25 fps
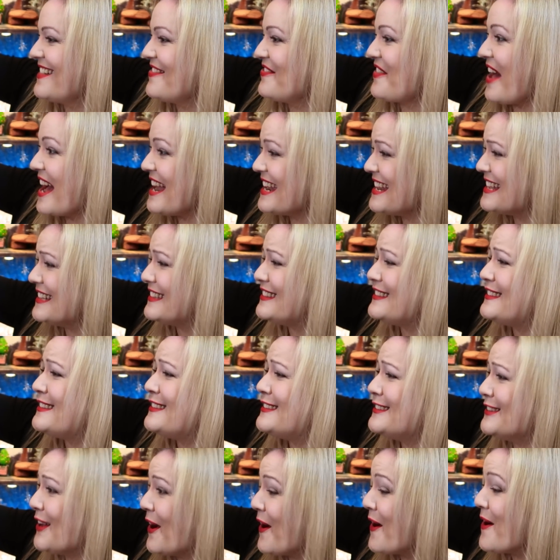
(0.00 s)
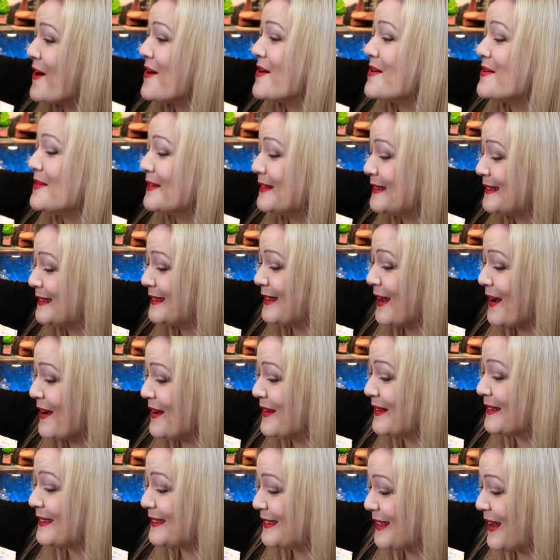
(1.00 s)
That is so,
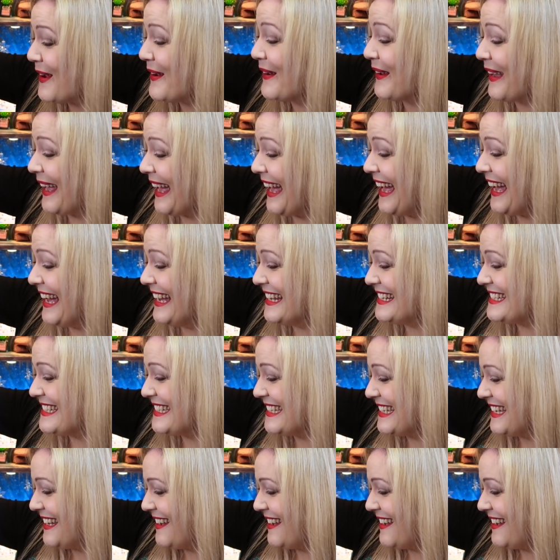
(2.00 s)
so, so good.